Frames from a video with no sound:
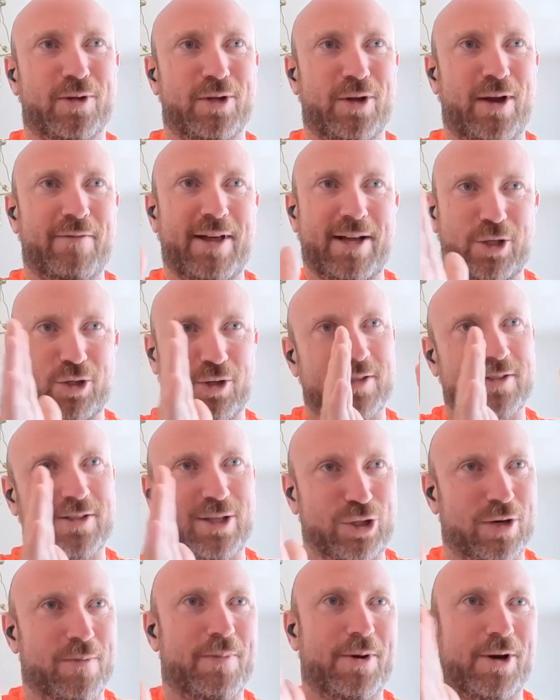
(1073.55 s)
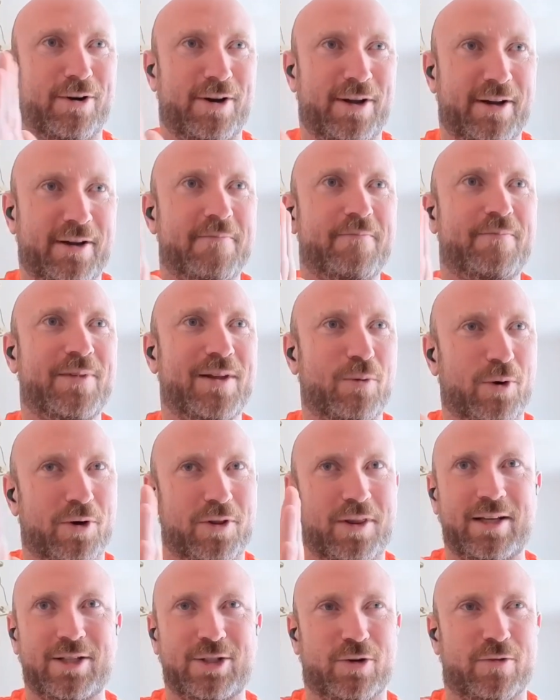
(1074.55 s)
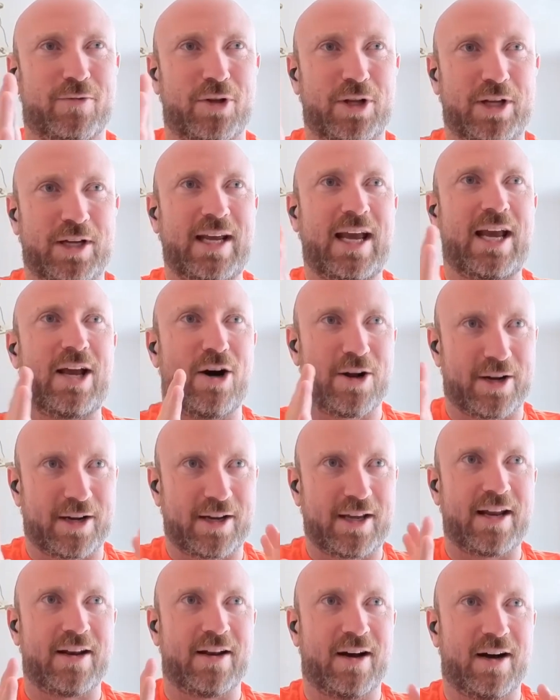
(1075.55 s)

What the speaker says: you have that transition period where things are really chaotic and